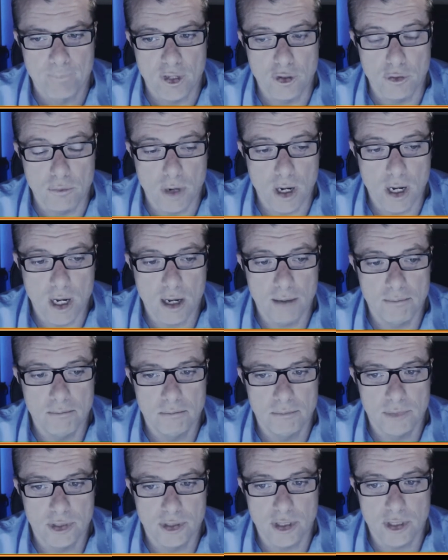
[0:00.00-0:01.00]
Your mom,
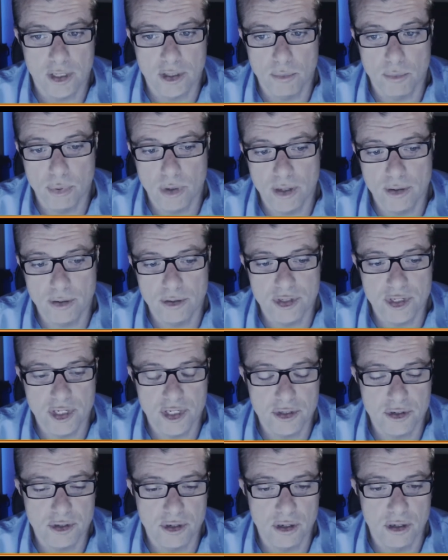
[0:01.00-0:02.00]
you talk to your brother,
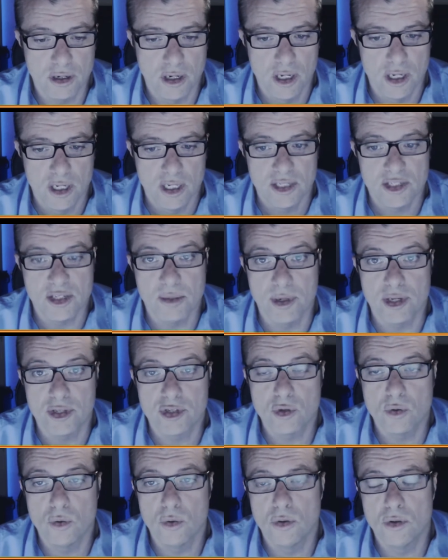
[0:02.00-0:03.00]
sister, somebody at
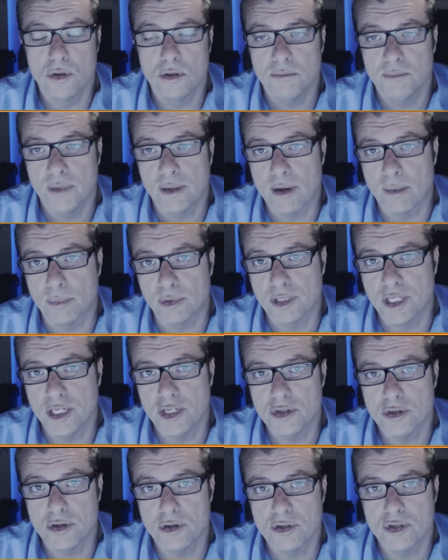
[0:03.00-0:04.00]
school, a couple
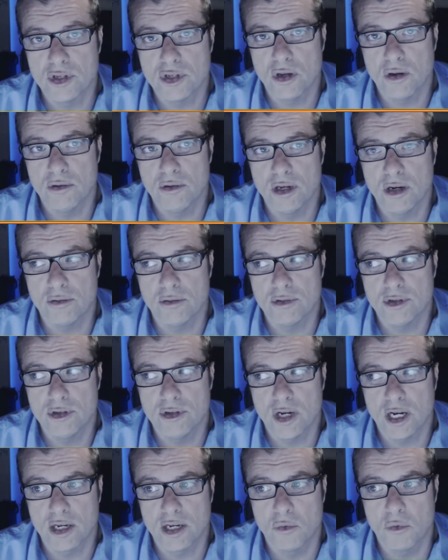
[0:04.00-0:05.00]
teachers. So, you're
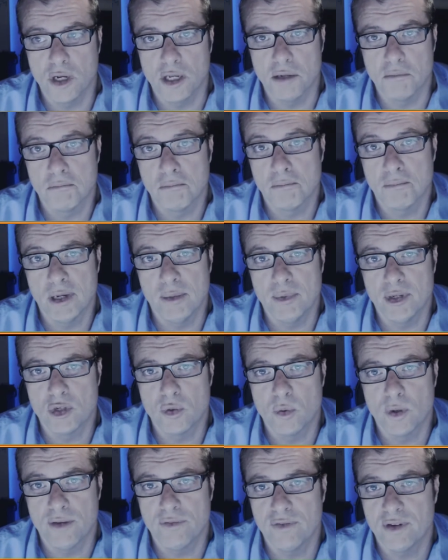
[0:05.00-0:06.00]
talking what? Maybe
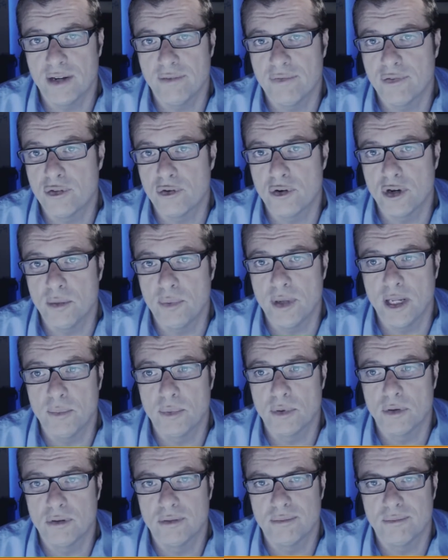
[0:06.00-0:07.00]
25, 30
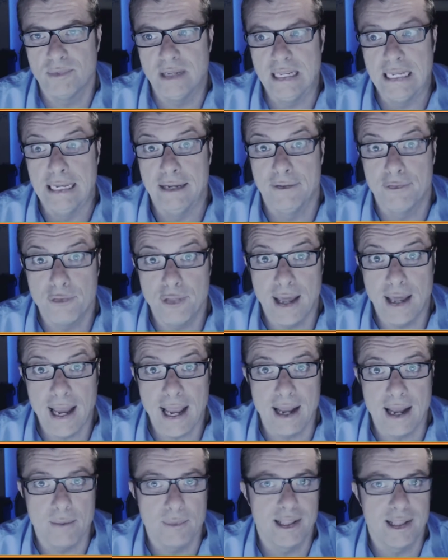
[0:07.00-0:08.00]
people, if
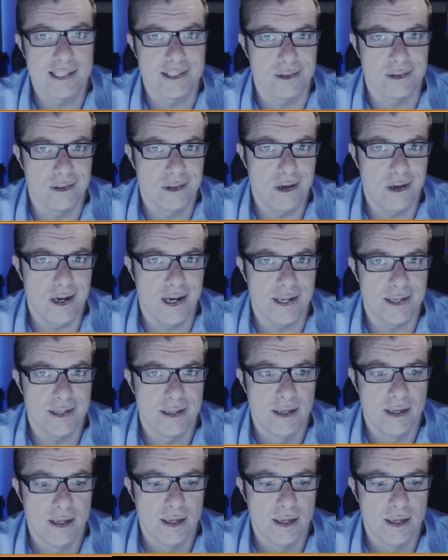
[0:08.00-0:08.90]
that. I mean, that's a lot.